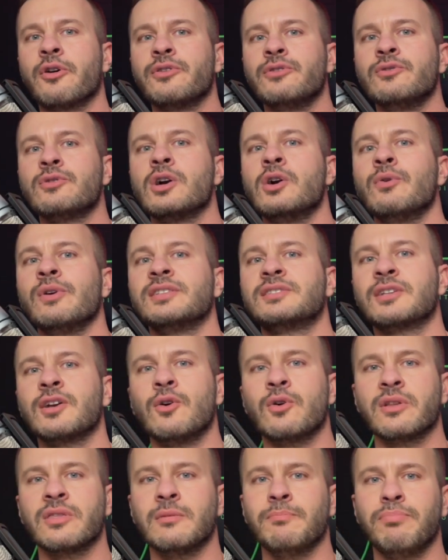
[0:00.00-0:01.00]
are you going to go
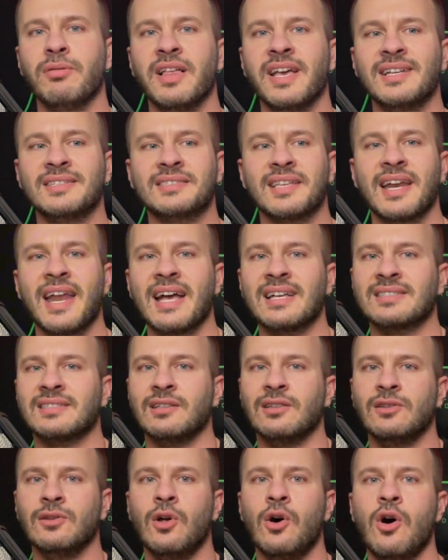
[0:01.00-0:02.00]
to the place that has a
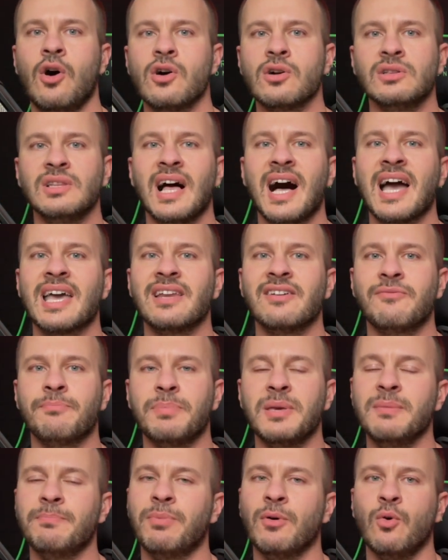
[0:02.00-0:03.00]
long line of
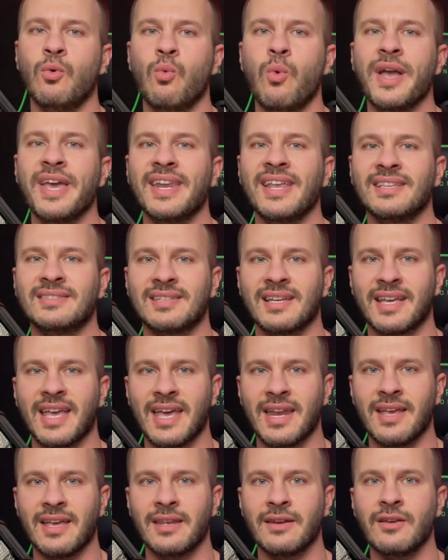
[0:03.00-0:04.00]
people waiting to get
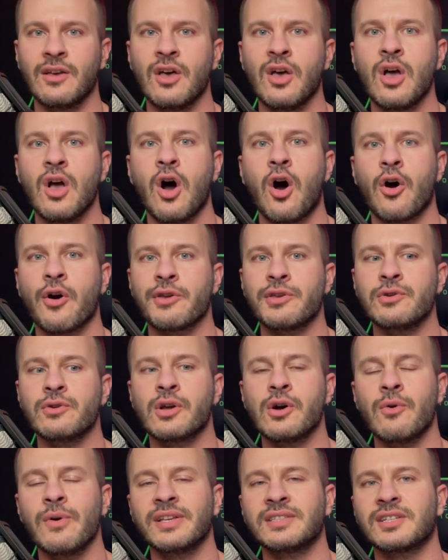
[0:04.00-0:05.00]
in? Are you
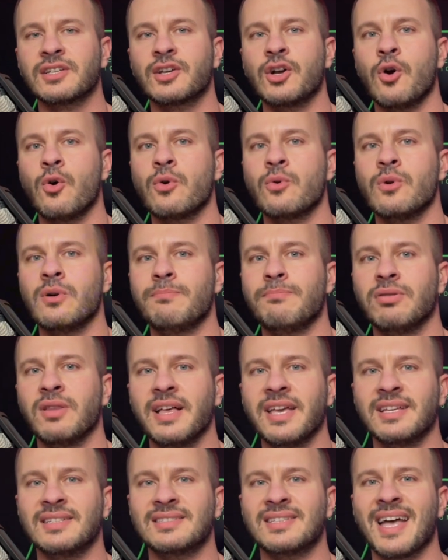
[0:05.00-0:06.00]
going to go to a
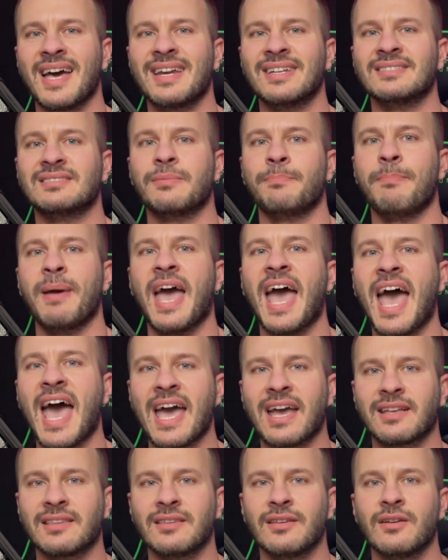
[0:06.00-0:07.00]
place that is
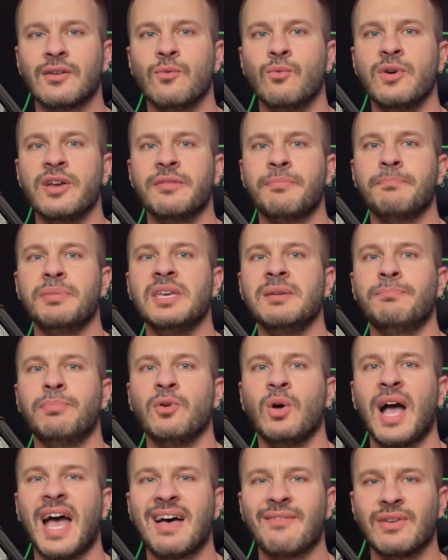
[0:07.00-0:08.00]
packed with people
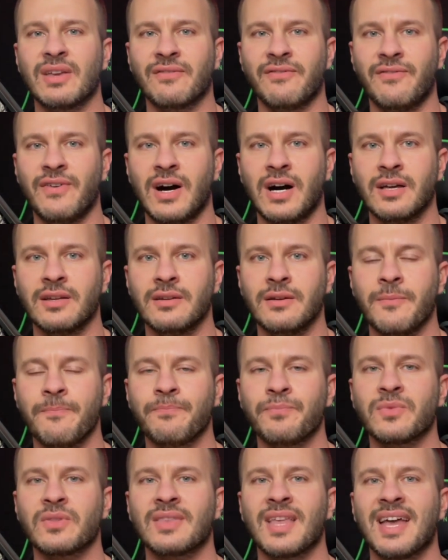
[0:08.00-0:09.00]
having fun?
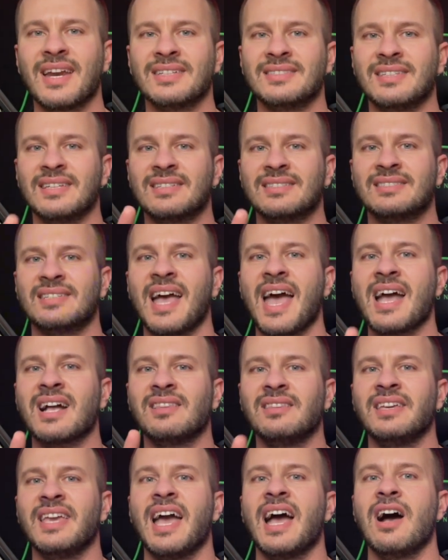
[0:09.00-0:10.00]
That is
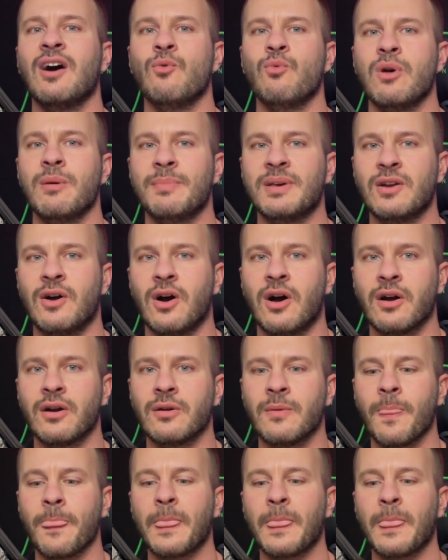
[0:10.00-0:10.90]
exactly how women are.